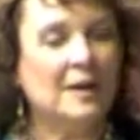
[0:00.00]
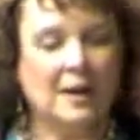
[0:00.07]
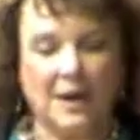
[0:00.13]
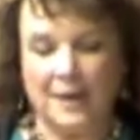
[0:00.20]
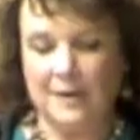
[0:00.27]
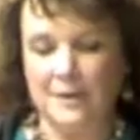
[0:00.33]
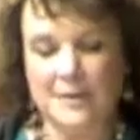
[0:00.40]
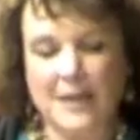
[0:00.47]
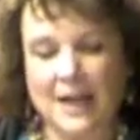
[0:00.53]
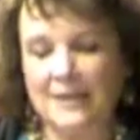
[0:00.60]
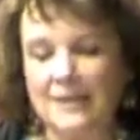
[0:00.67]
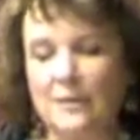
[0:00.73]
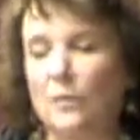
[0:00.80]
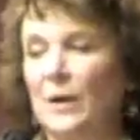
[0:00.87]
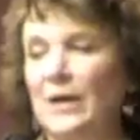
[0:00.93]
And there's
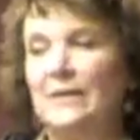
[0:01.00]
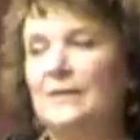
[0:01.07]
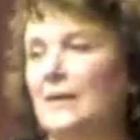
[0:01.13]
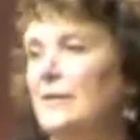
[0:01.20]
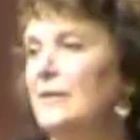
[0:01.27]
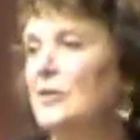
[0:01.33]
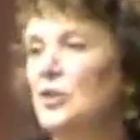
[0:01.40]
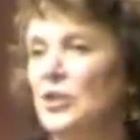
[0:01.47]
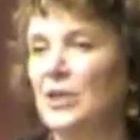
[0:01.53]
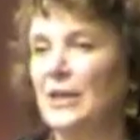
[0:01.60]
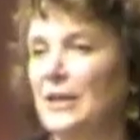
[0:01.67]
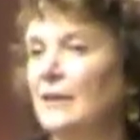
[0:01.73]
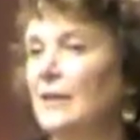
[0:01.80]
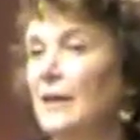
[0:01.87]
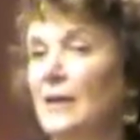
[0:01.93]
lots of ways on the
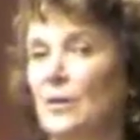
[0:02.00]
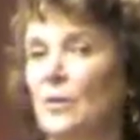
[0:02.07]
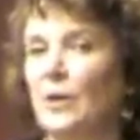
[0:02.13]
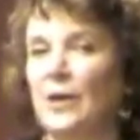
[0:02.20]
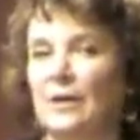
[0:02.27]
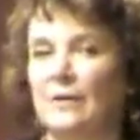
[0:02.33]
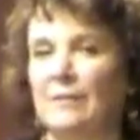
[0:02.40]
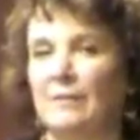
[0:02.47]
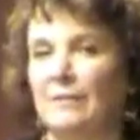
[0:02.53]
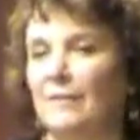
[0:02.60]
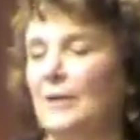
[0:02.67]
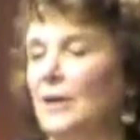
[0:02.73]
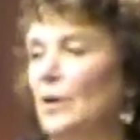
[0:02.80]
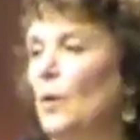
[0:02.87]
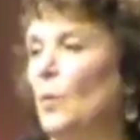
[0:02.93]
sheet that you can,
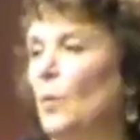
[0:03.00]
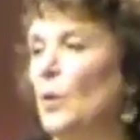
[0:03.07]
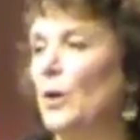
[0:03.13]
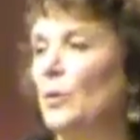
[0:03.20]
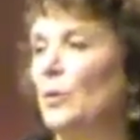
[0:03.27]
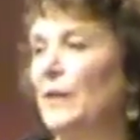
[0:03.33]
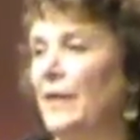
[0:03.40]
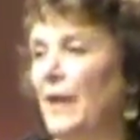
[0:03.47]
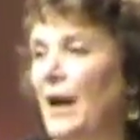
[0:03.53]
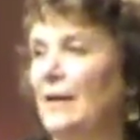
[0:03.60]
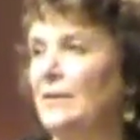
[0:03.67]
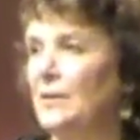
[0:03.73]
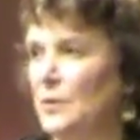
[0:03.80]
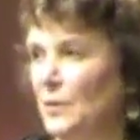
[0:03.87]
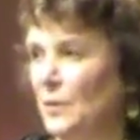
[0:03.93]
you know, work with
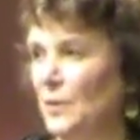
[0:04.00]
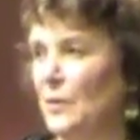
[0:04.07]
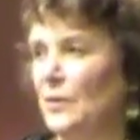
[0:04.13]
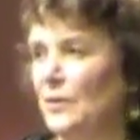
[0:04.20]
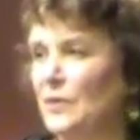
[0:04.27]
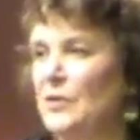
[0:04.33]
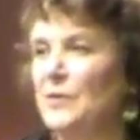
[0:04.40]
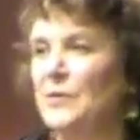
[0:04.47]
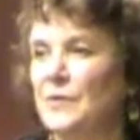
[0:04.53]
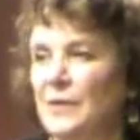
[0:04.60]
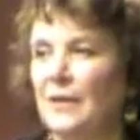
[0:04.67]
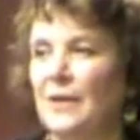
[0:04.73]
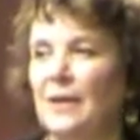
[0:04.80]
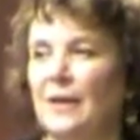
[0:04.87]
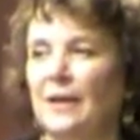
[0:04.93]
that too. Just
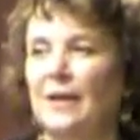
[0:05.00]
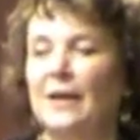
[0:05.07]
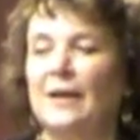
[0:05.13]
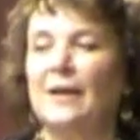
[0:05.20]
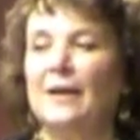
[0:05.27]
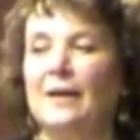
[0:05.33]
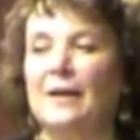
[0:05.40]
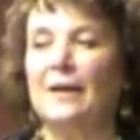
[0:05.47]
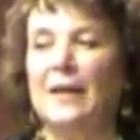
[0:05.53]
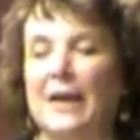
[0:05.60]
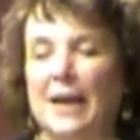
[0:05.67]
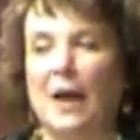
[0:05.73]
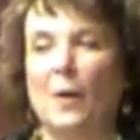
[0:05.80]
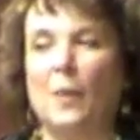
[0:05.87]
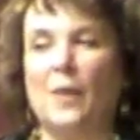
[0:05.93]
get
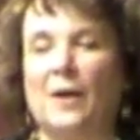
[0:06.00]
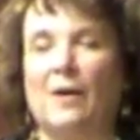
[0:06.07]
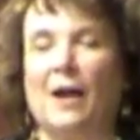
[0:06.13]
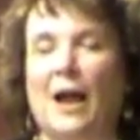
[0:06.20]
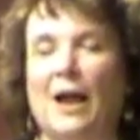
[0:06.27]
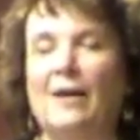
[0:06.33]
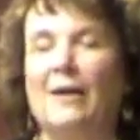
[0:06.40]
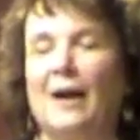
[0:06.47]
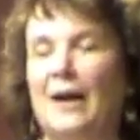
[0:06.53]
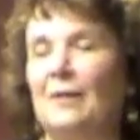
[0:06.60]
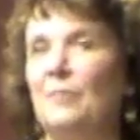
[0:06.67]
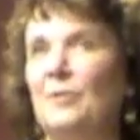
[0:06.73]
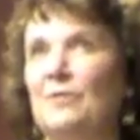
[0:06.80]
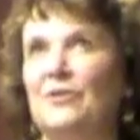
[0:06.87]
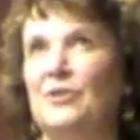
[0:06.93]
out there.
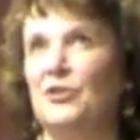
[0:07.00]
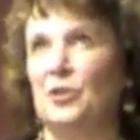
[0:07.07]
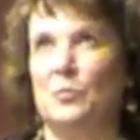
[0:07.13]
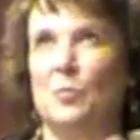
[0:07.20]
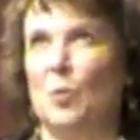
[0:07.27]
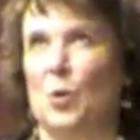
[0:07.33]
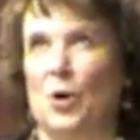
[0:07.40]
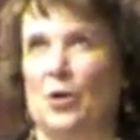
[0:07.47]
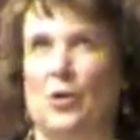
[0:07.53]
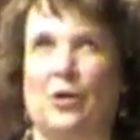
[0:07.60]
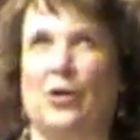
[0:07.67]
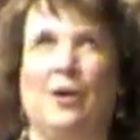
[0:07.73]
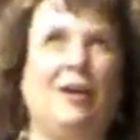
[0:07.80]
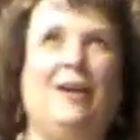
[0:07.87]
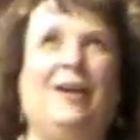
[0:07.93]
I'm a vision
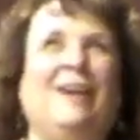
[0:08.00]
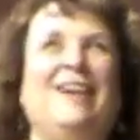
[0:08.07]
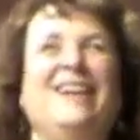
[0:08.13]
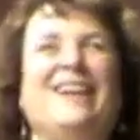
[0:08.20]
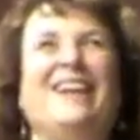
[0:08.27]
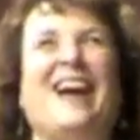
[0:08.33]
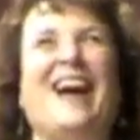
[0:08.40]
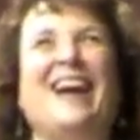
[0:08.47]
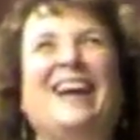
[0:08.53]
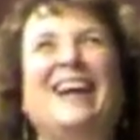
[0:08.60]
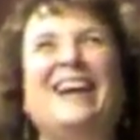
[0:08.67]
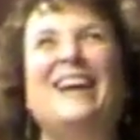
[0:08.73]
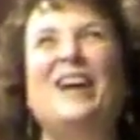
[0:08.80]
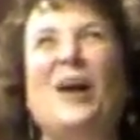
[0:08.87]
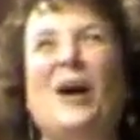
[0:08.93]
boarder.
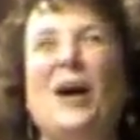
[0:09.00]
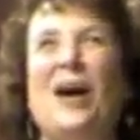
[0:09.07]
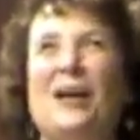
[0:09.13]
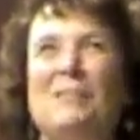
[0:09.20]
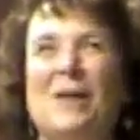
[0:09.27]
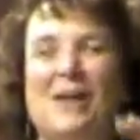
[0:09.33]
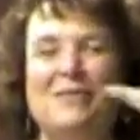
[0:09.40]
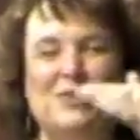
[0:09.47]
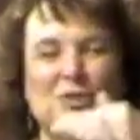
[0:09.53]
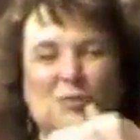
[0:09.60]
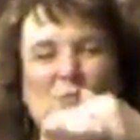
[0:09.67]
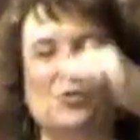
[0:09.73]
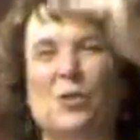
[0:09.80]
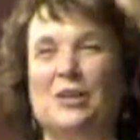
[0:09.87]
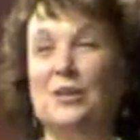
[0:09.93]
And my
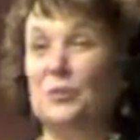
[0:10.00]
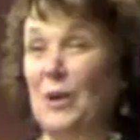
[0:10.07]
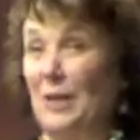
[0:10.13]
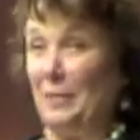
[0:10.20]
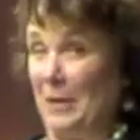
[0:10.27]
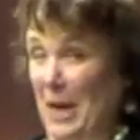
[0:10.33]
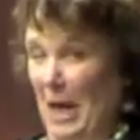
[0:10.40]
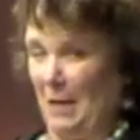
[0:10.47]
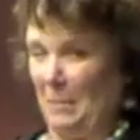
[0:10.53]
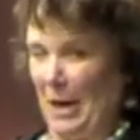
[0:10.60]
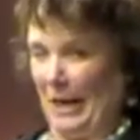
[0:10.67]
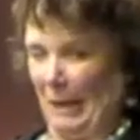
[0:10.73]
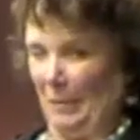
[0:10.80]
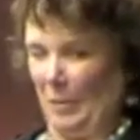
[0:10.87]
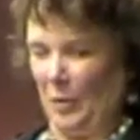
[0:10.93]
vision board's right behind my
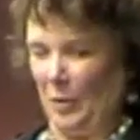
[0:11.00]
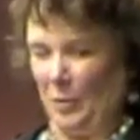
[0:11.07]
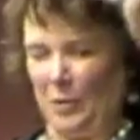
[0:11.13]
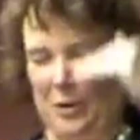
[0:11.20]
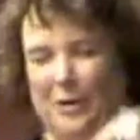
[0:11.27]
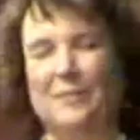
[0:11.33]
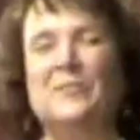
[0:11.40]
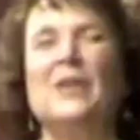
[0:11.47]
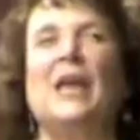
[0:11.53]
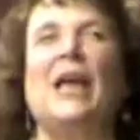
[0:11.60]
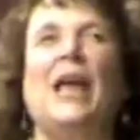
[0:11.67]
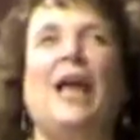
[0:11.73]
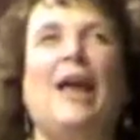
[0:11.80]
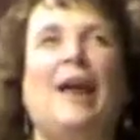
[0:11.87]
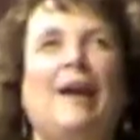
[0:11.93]
computer.
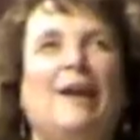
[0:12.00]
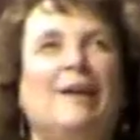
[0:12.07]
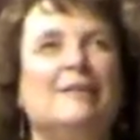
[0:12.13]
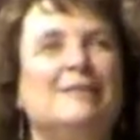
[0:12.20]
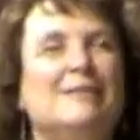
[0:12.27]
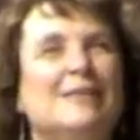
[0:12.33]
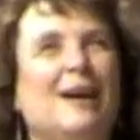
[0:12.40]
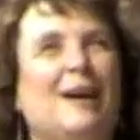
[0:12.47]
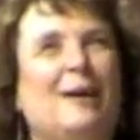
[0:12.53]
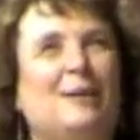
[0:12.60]
And